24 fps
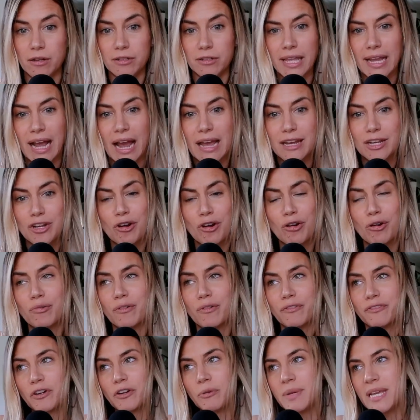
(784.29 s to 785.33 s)
Like I know
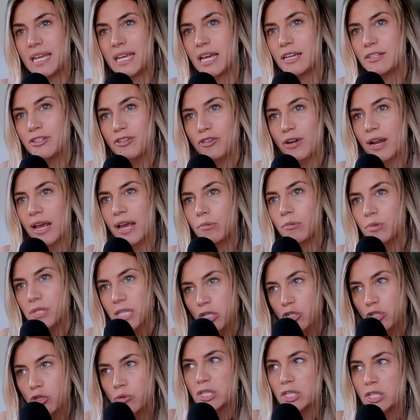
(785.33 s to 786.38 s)
for me yesterday, I was like
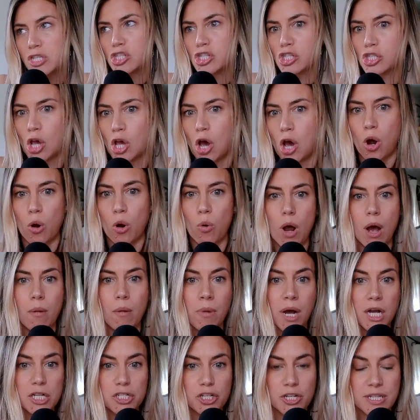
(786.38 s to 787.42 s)
doing so
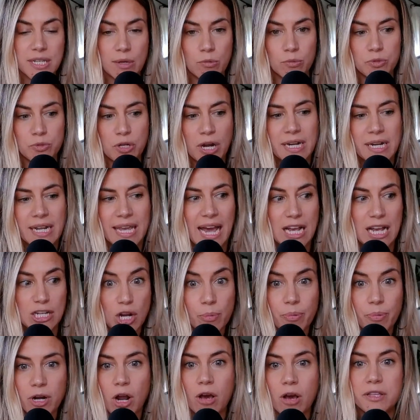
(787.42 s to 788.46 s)
much because I'm trying to catch up
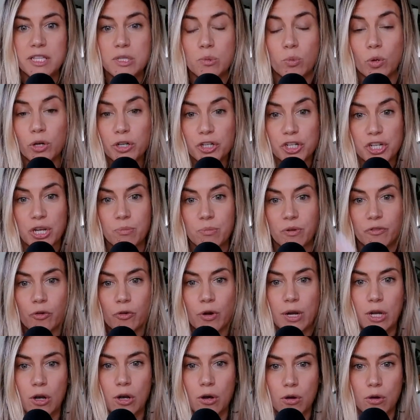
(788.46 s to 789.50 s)
on all this work shit before I
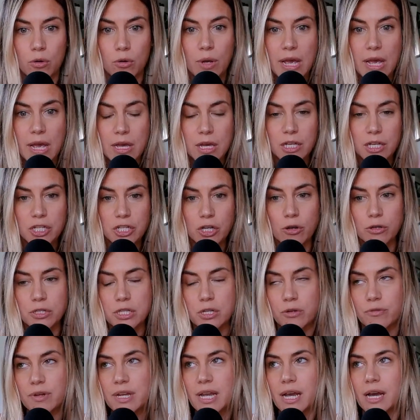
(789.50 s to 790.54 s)
go to Costa
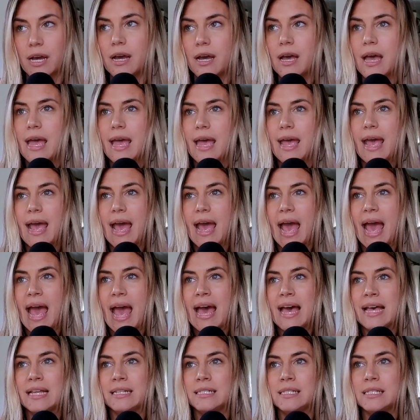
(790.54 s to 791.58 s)
Rica.
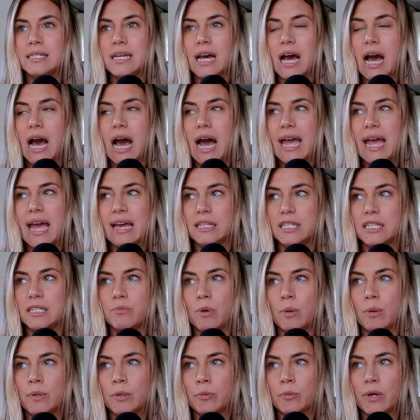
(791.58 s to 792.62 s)
And I had this
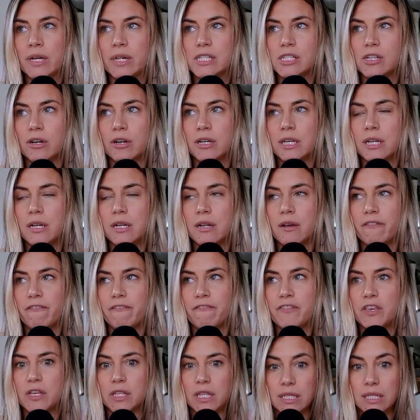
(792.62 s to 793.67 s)
moment where I started
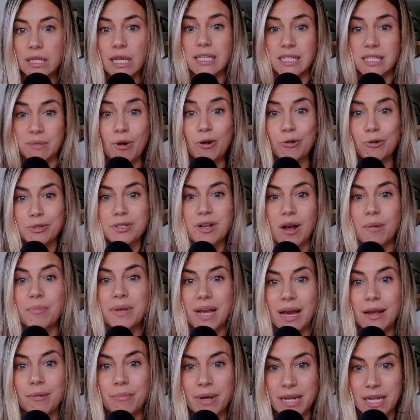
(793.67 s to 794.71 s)
feeling like smoke was coming
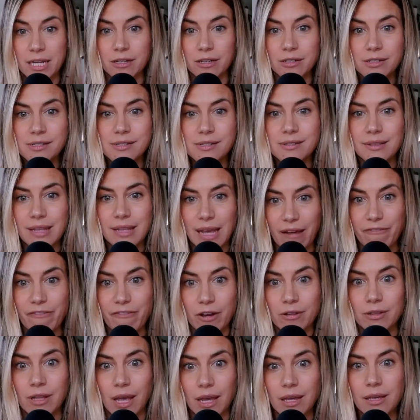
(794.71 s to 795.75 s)
out of my ears. Like I
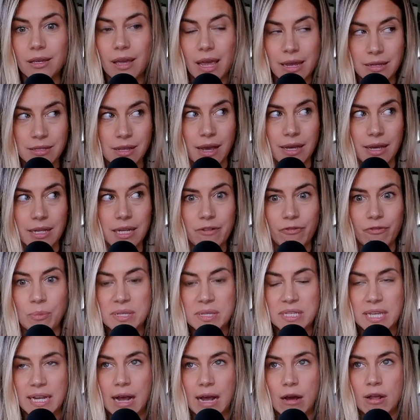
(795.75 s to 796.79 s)
felt like anxiety from
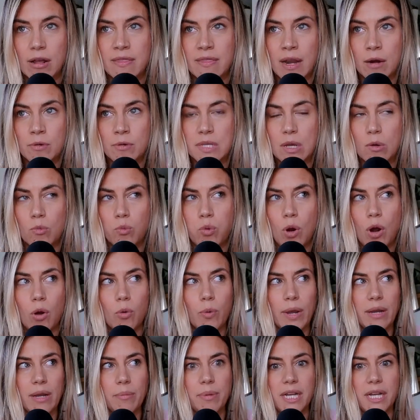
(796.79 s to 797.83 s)
inside out. And then I was like, whoa,
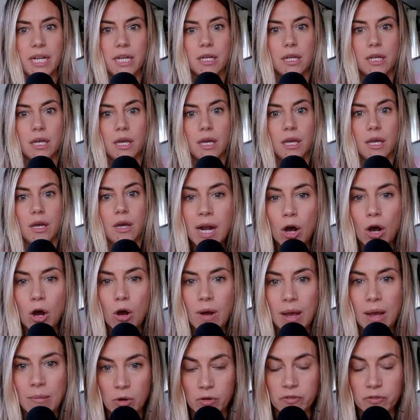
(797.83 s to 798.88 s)
wait a minute. Oh,
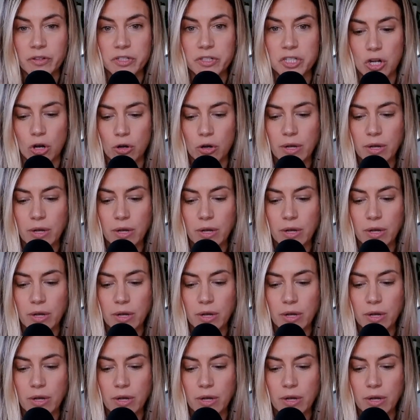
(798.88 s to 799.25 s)
I'm overfunctioning.